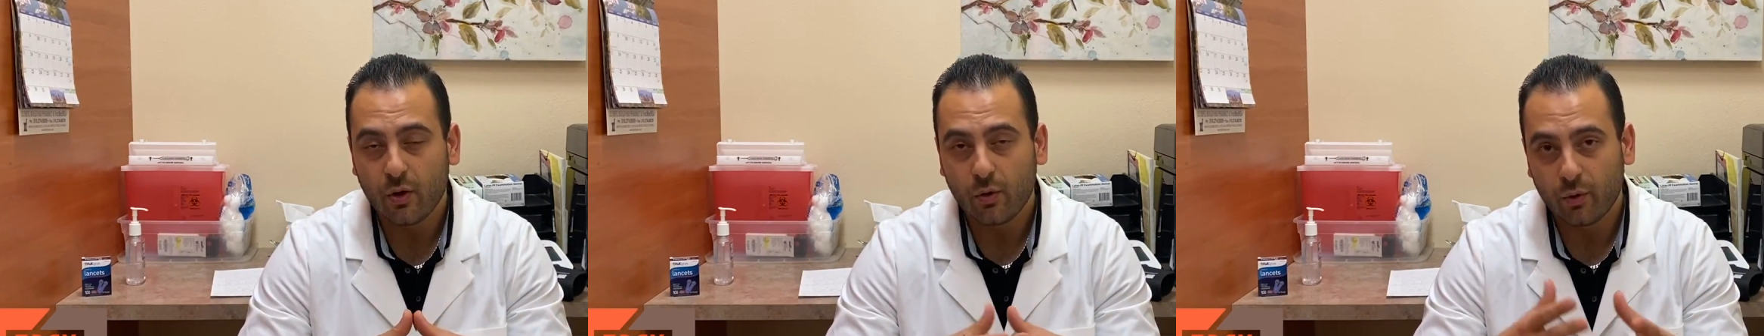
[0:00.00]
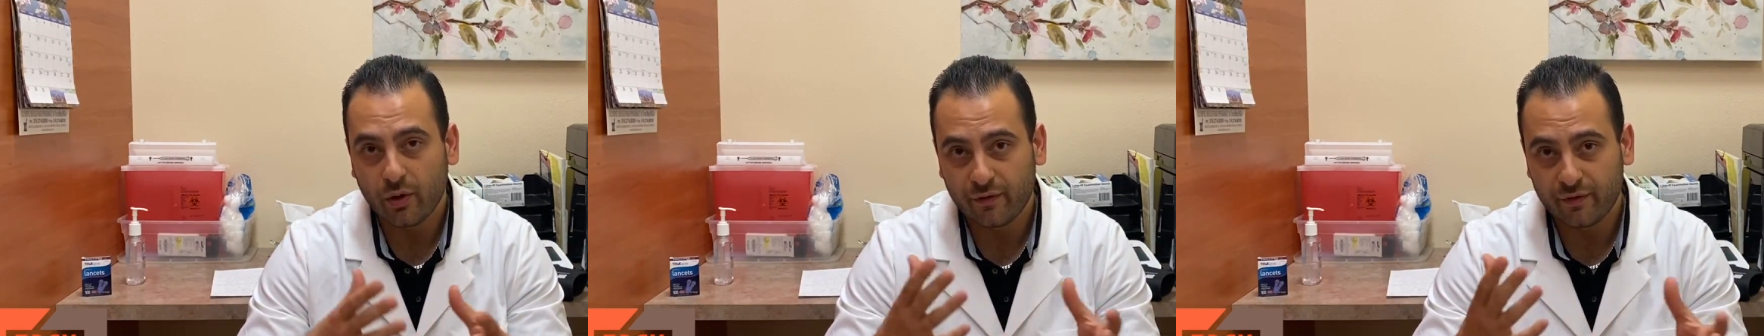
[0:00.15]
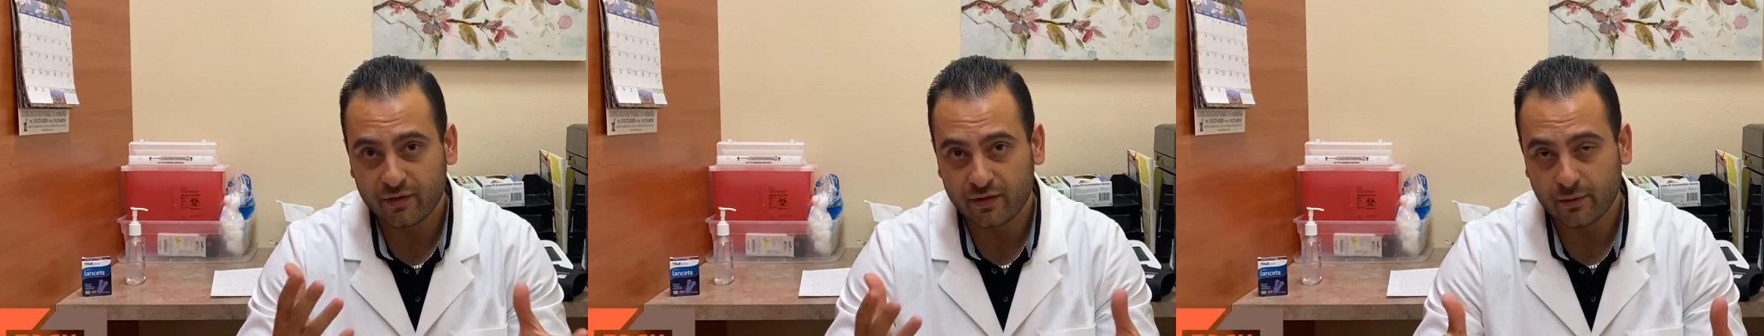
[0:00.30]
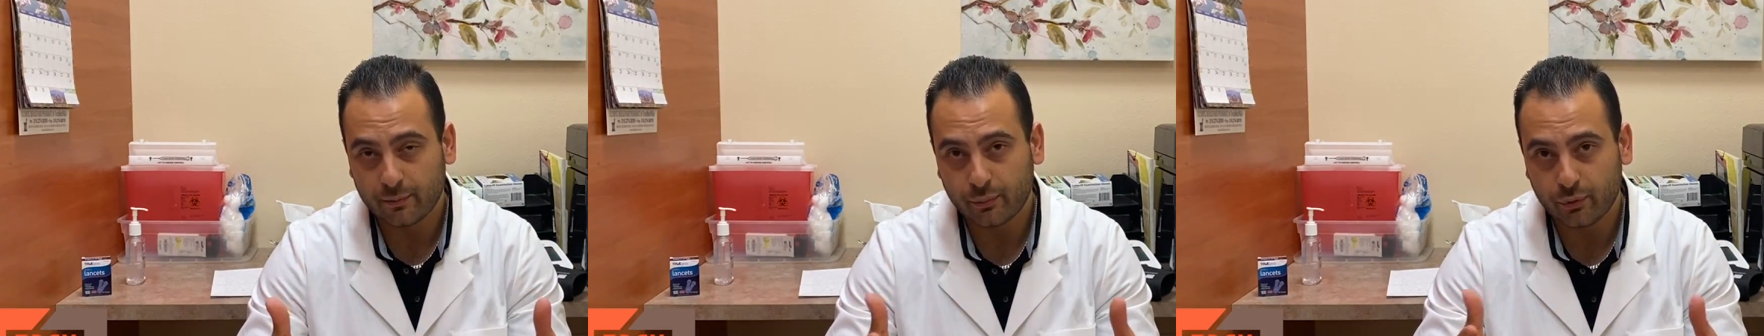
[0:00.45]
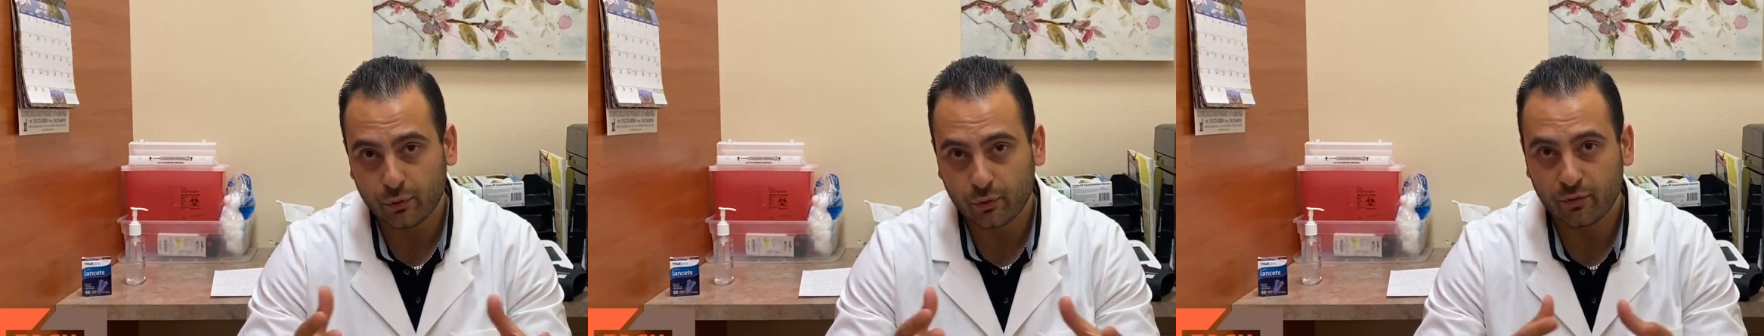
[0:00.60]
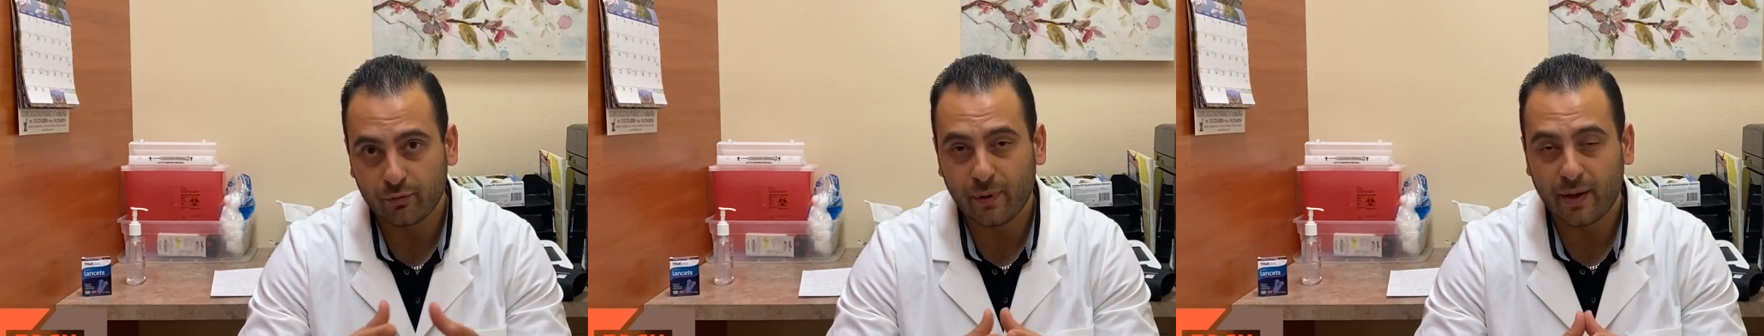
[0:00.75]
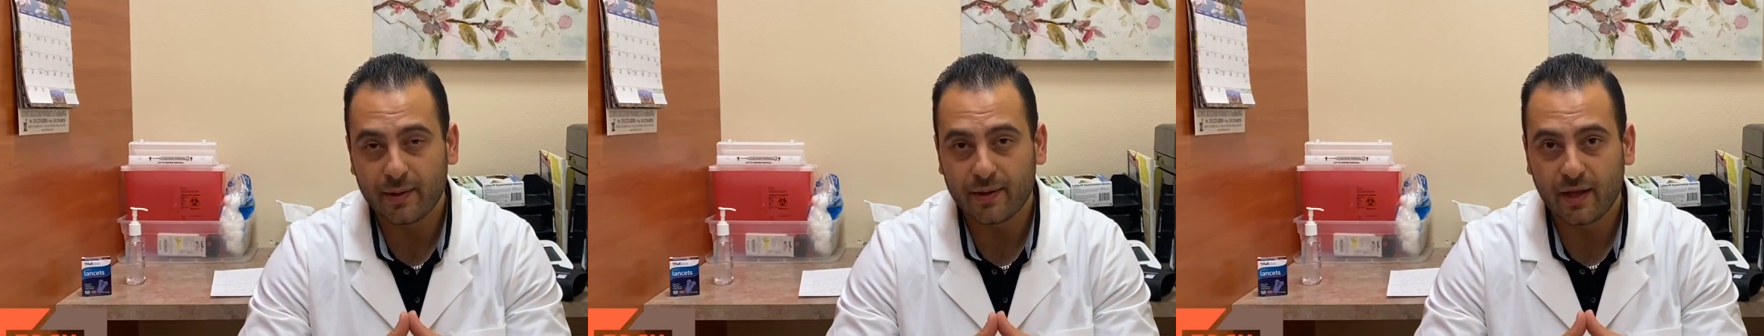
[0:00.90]
if it's
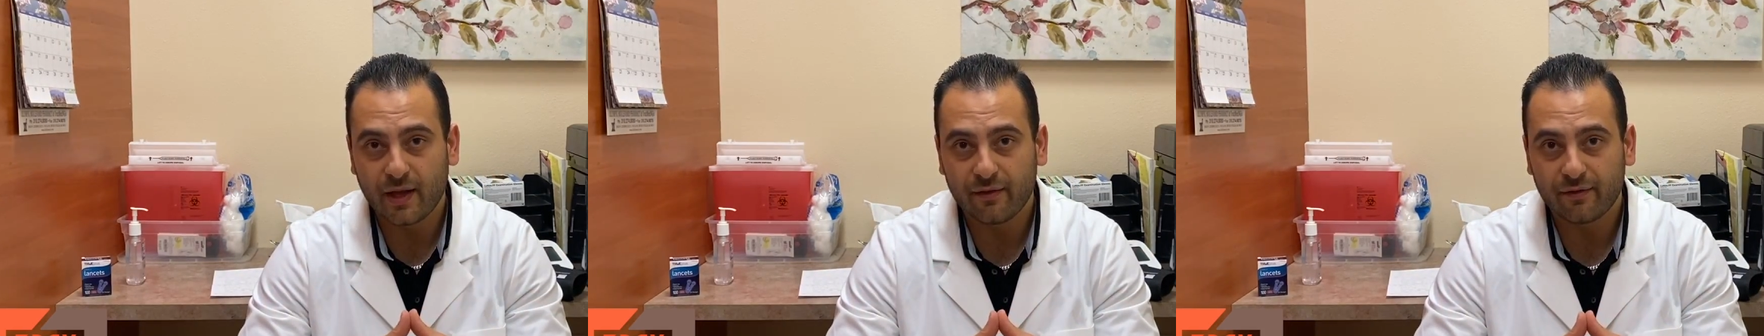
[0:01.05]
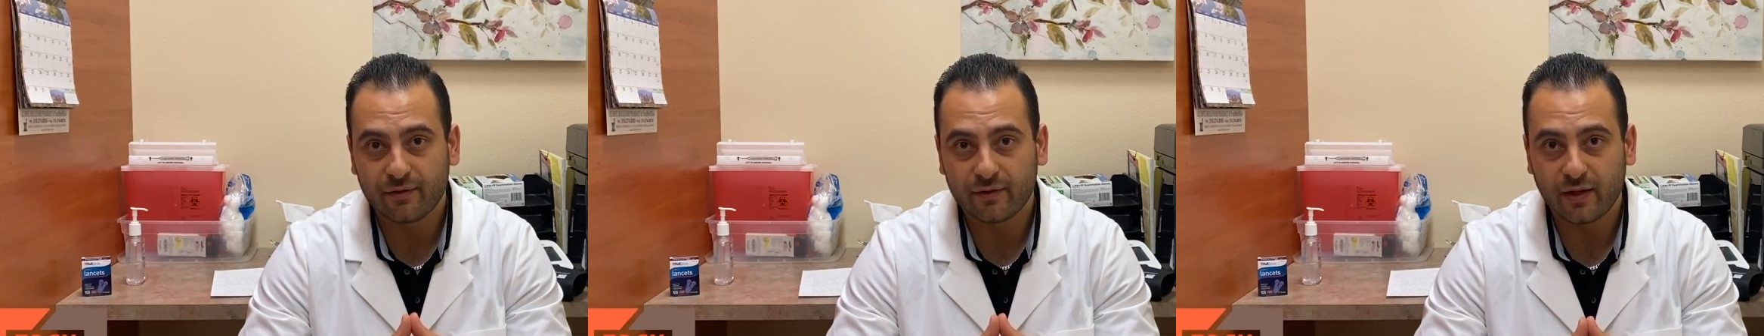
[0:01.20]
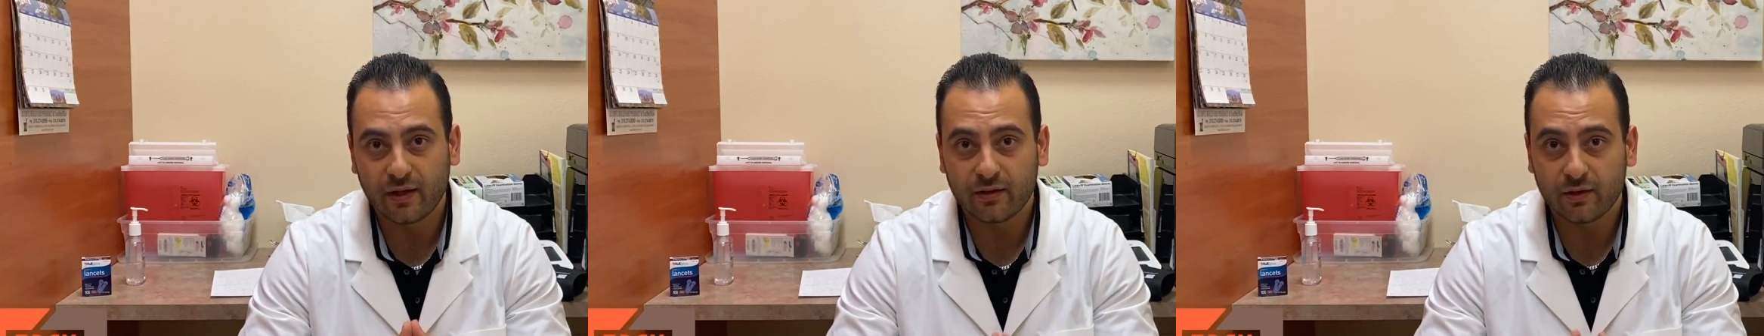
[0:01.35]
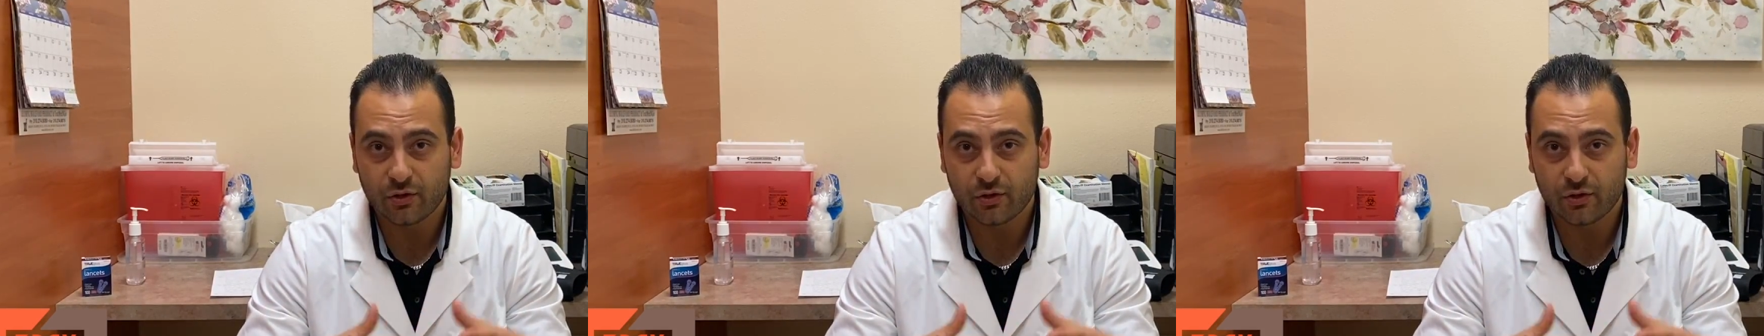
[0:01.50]
approved by the FDA